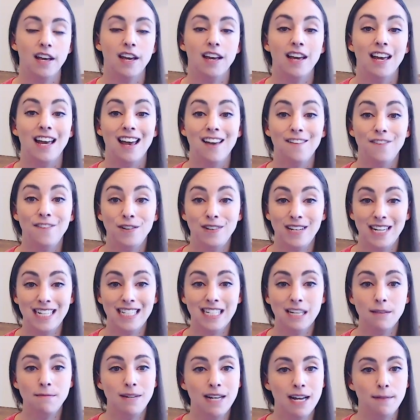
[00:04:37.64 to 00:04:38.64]
If you need
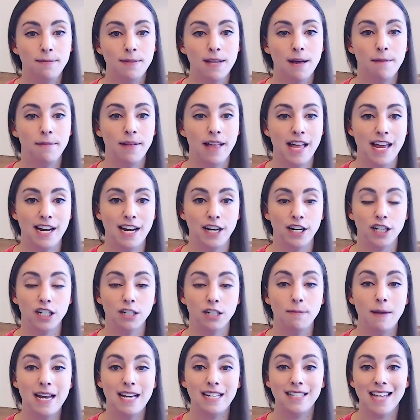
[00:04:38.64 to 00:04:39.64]
some tips on planning your
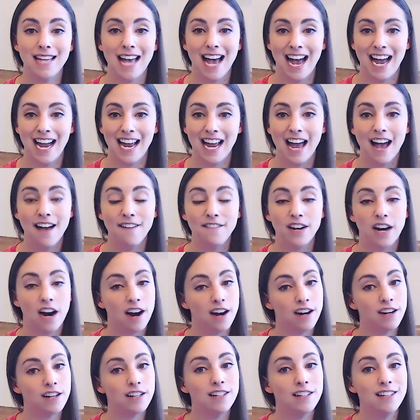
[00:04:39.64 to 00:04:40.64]
space, I have an
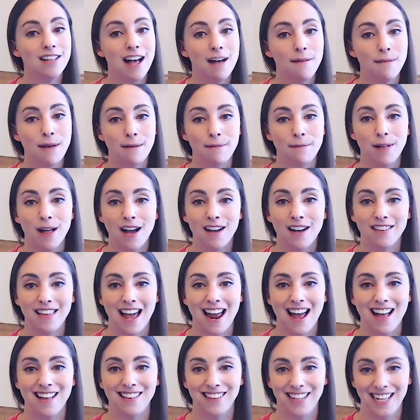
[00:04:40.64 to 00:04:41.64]
article on my blog that
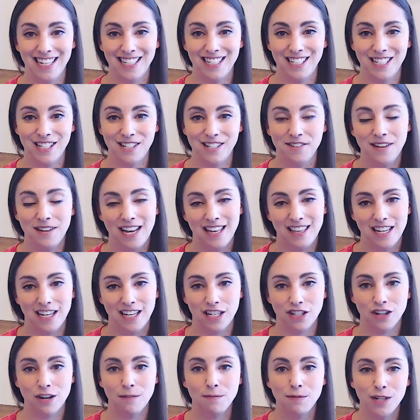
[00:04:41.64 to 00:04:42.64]
I'll link to in the
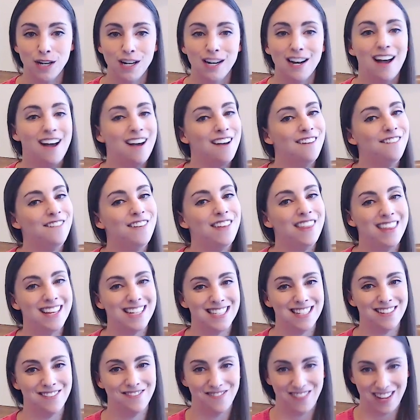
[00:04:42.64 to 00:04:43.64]
description of this
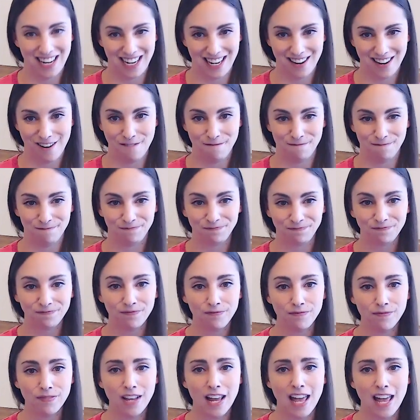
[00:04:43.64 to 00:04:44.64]
video.
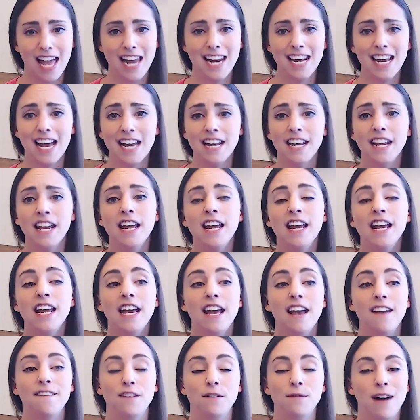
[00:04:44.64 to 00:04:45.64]
And again,
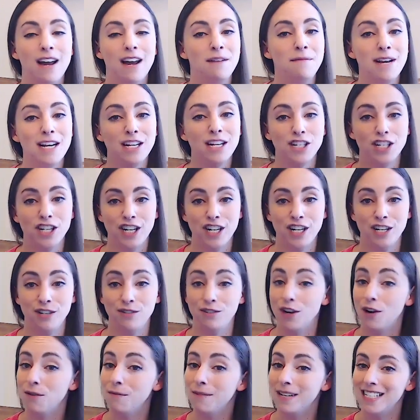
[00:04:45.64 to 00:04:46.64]
if you want to make sure you
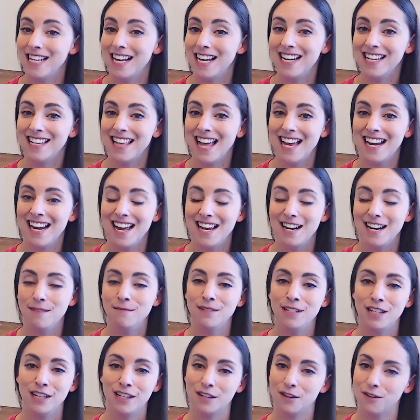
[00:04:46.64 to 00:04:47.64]
don't miss any line items,
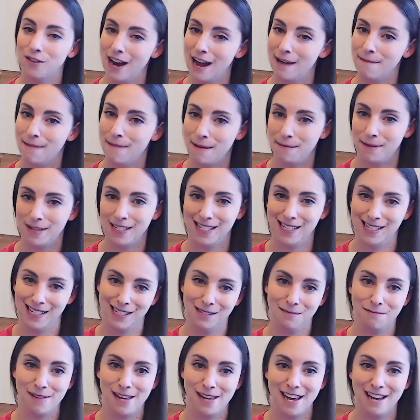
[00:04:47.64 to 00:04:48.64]
grab my business
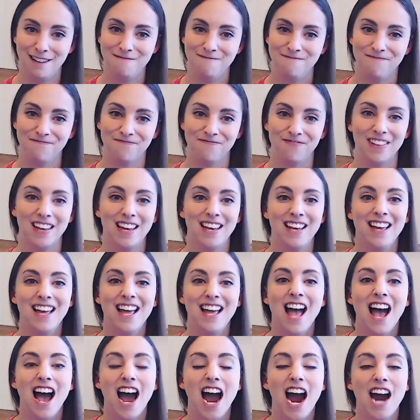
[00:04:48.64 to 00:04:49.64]
plan.
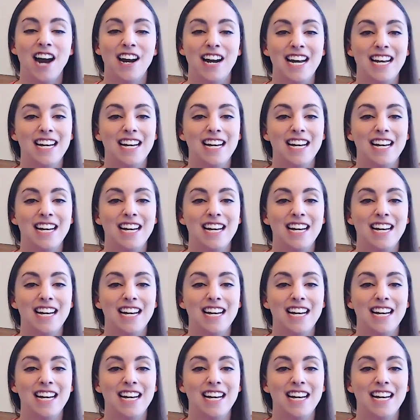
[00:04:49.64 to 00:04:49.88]
All right,